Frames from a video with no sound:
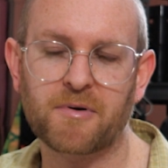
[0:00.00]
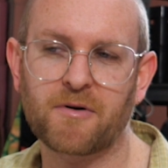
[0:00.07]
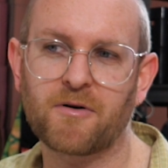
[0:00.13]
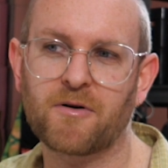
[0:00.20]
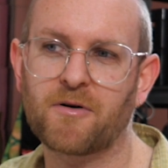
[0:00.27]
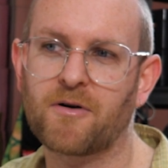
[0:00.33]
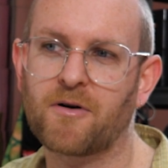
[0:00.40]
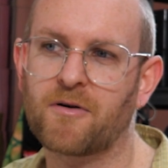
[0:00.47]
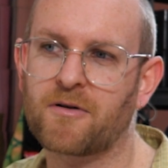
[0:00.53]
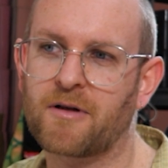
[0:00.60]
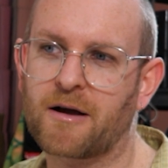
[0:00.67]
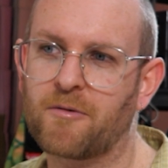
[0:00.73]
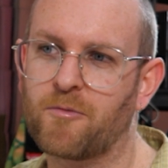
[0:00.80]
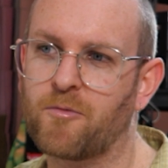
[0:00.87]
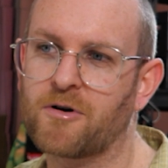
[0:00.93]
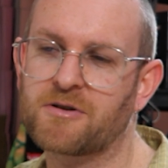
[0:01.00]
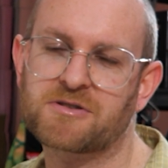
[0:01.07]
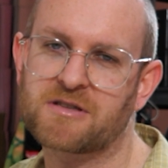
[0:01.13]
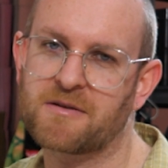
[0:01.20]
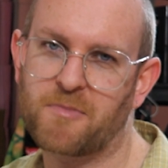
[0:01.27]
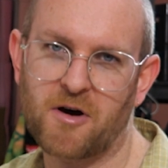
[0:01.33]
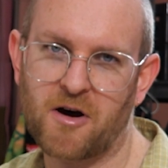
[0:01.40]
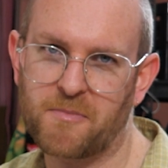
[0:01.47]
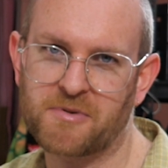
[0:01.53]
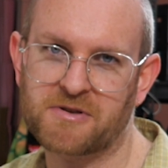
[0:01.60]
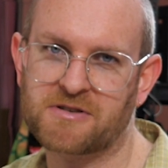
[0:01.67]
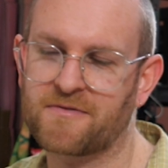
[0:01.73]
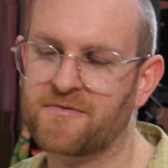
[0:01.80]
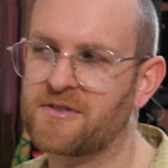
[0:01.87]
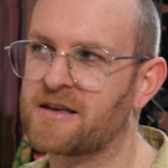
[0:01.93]
or like what's the
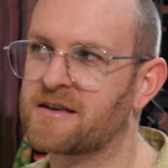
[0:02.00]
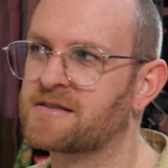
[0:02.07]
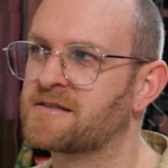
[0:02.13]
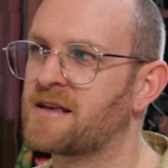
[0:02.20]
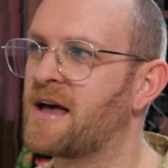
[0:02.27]
purpose of this.